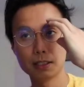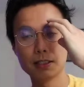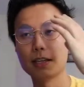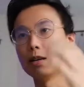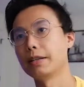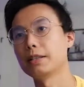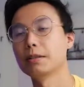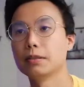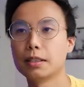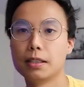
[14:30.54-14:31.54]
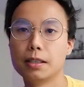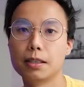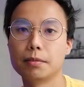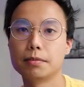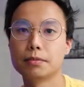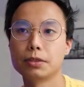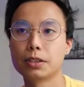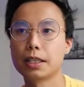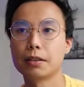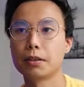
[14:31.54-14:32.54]
No, I don't. Just
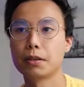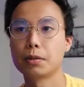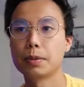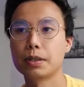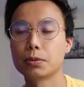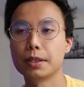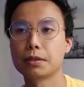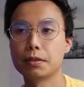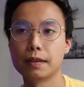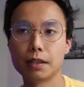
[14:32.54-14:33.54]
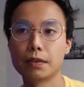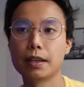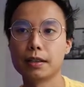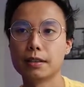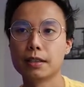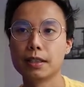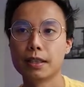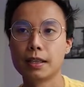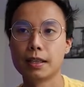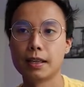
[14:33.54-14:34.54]
take another Thunder Punch. We can survive that.
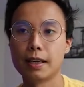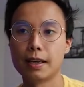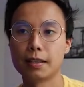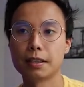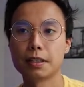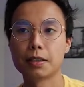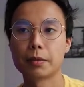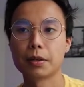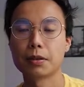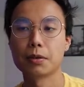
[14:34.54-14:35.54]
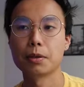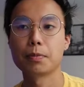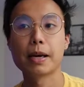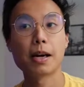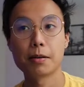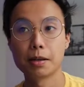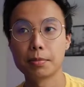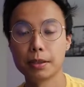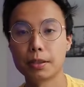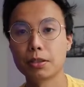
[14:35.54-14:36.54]
And here I'm going to throw the Power
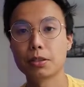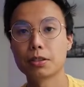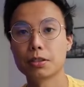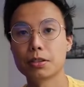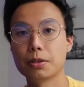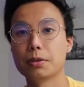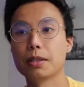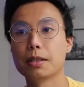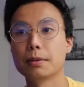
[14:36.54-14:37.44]
Up Punch to